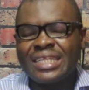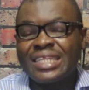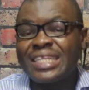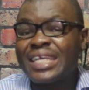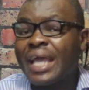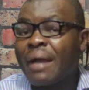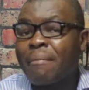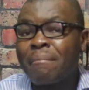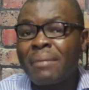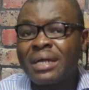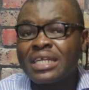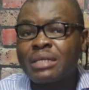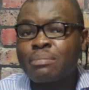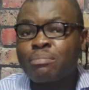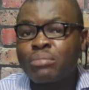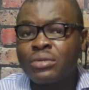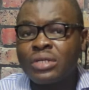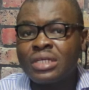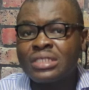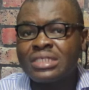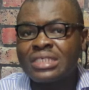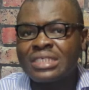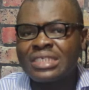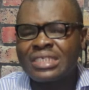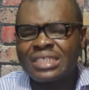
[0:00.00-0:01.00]
They are
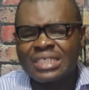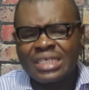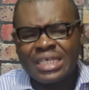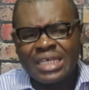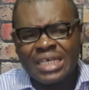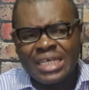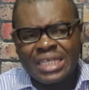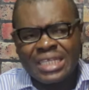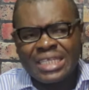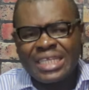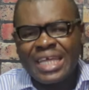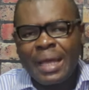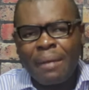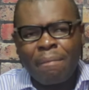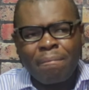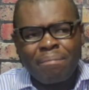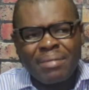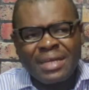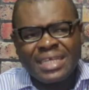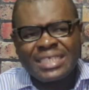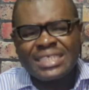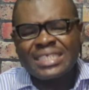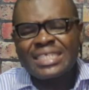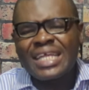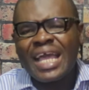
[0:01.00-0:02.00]
manipulating, they are
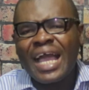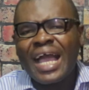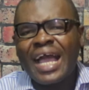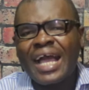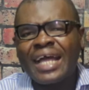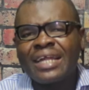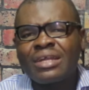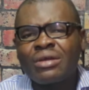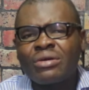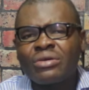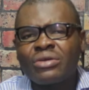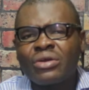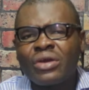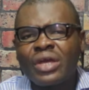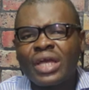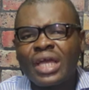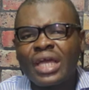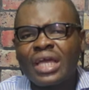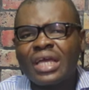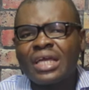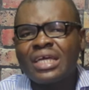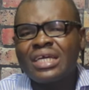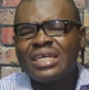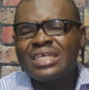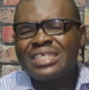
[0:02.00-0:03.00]
placing their hand on your
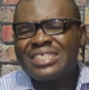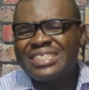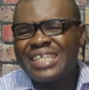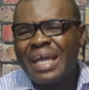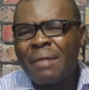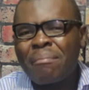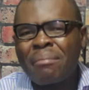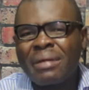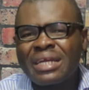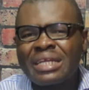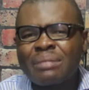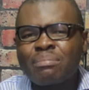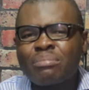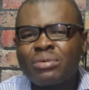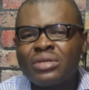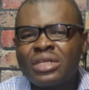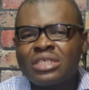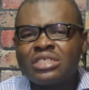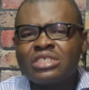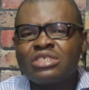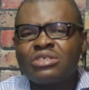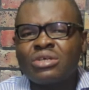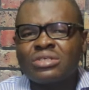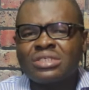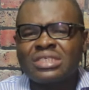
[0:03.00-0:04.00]
hair. They are
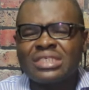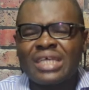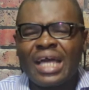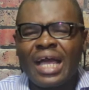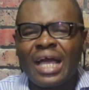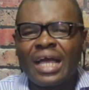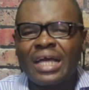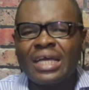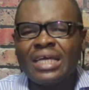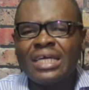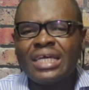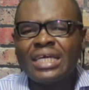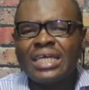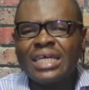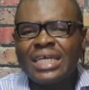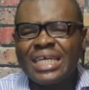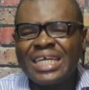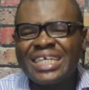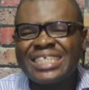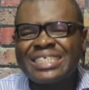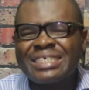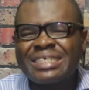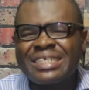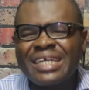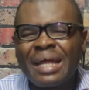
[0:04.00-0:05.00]
manipulating your star.
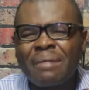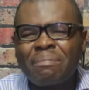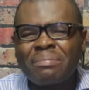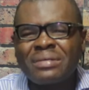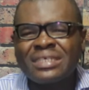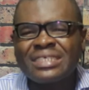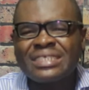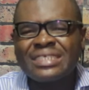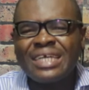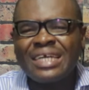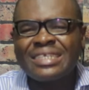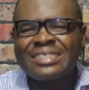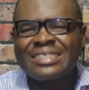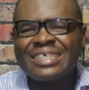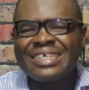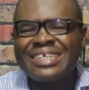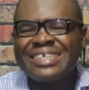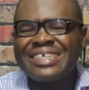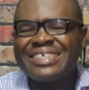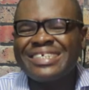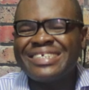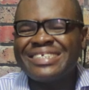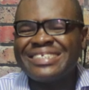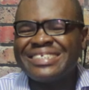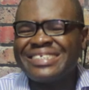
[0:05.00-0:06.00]
It represents
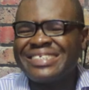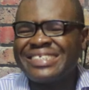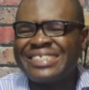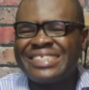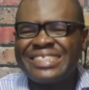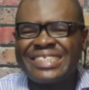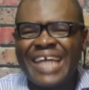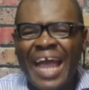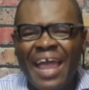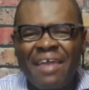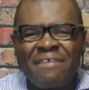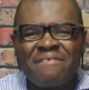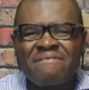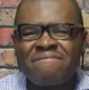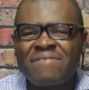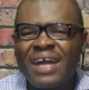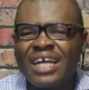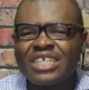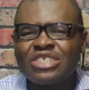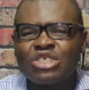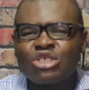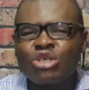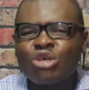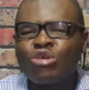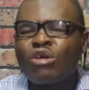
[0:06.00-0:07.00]

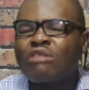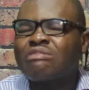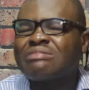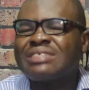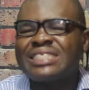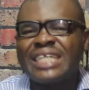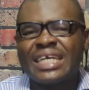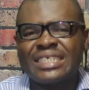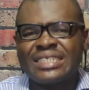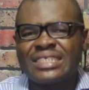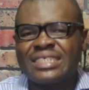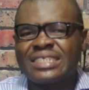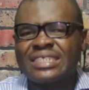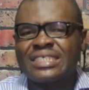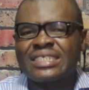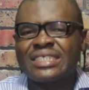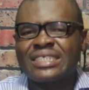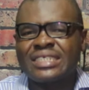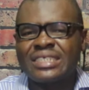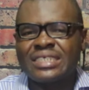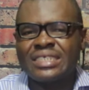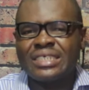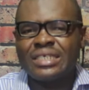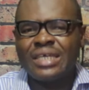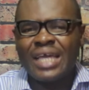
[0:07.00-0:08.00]
diversion of destiny.
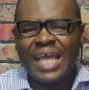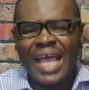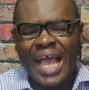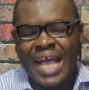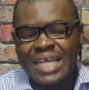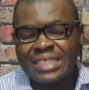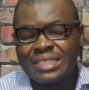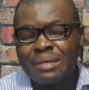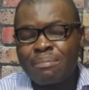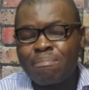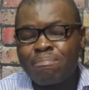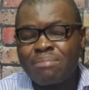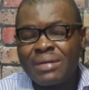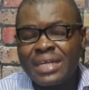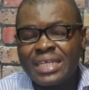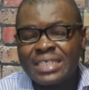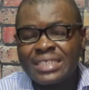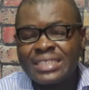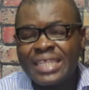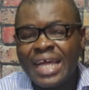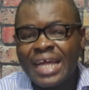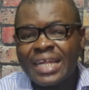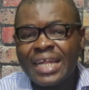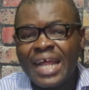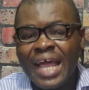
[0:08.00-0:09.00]
As they
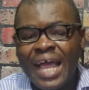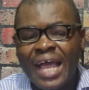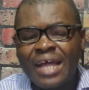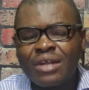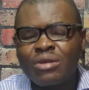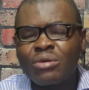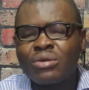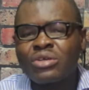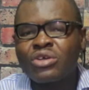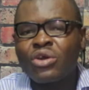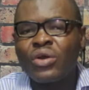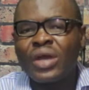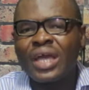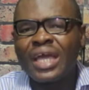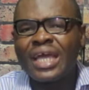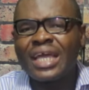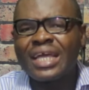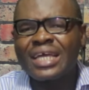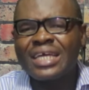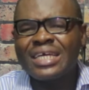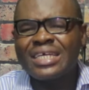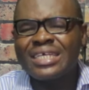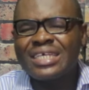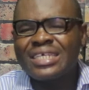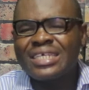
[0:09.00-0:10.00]
place that hand on your hair,